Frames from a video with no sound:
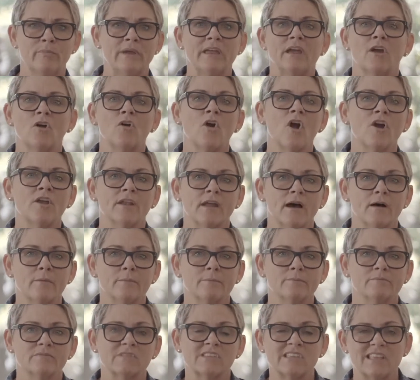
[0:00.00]
be a grown up.
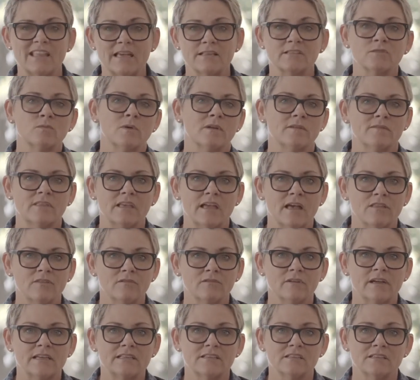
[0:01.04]
So that's one of the other
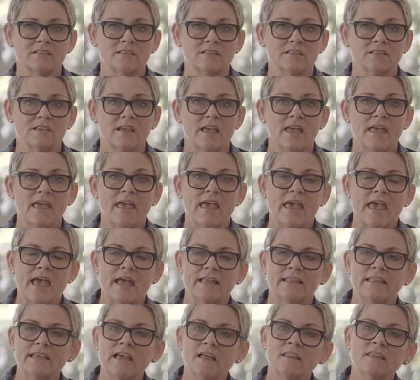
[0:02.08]
reasons.
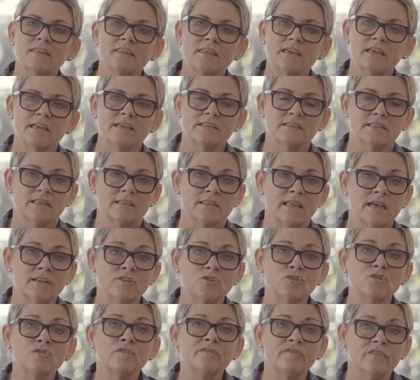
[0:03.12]
And the other thing is that they
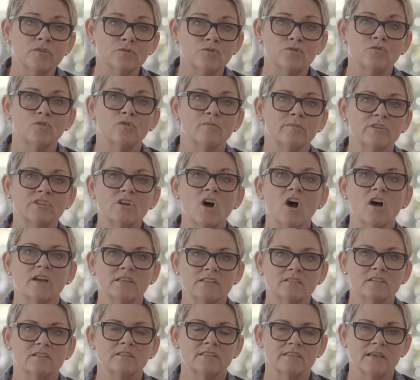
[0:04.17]
do feel
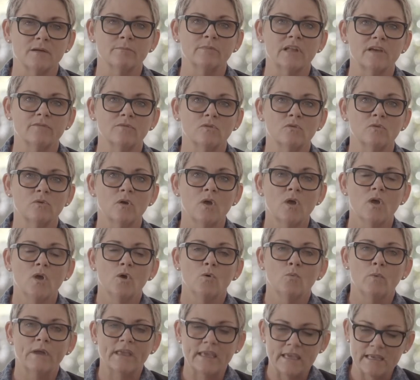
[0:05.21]
traumatized on some level.
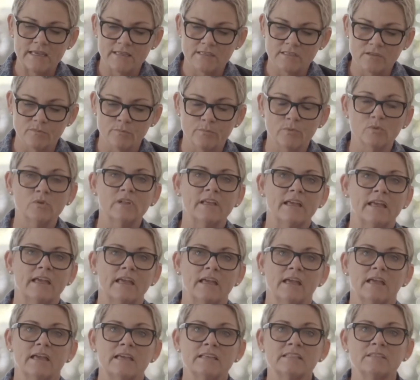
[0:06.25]
When kids are
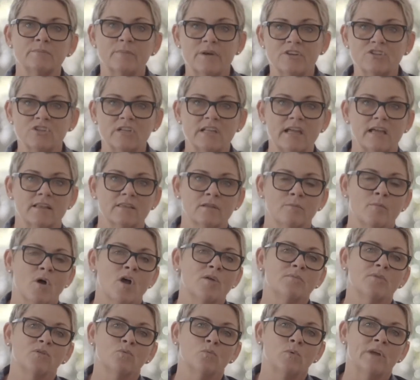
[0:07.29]
bullying, especially at the
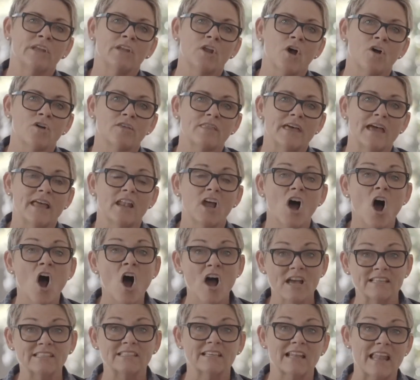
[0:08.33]
moment, we know that
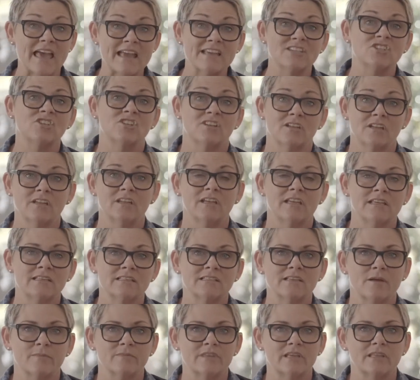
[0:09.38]
isolation is
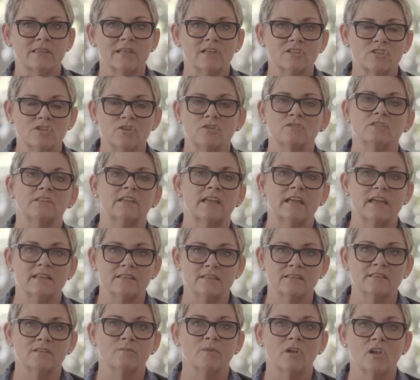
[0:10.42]
something that's used
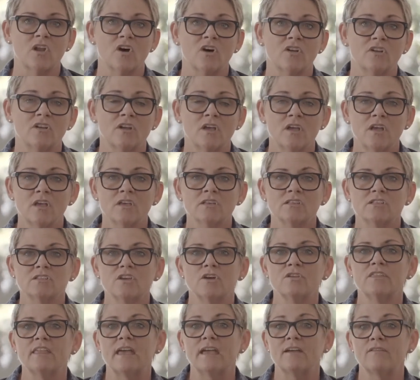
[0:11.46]
against them a lot.
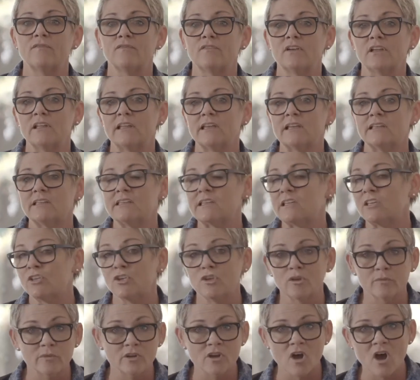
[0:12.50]
So they're feeling
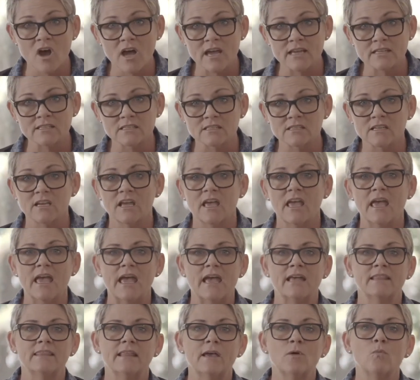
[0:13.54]
dehumanized
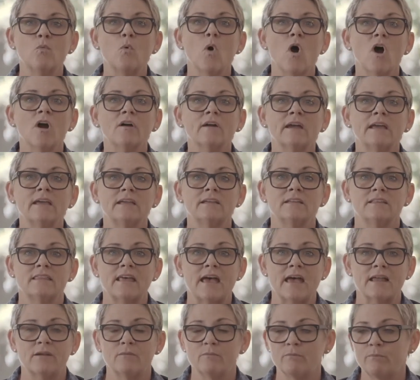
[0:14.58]
and they're worried
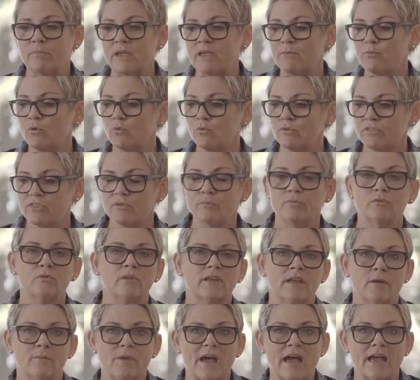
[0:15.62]
that people with the
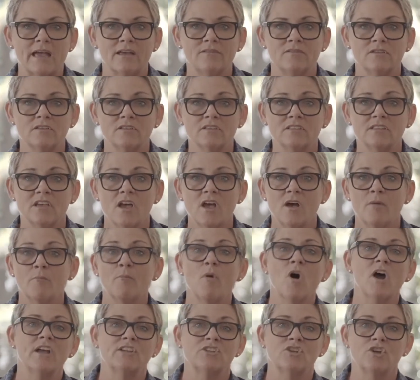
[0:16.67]
bullying behaviors
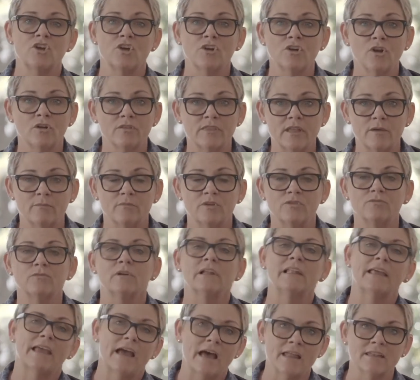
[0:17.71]
might turn on them in
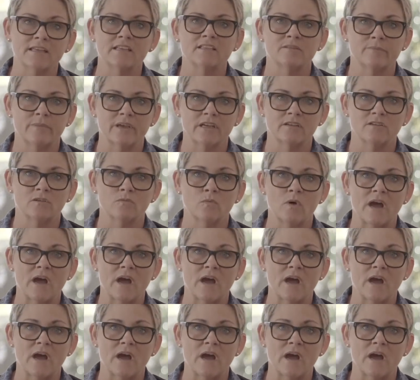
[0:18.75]
really unexpected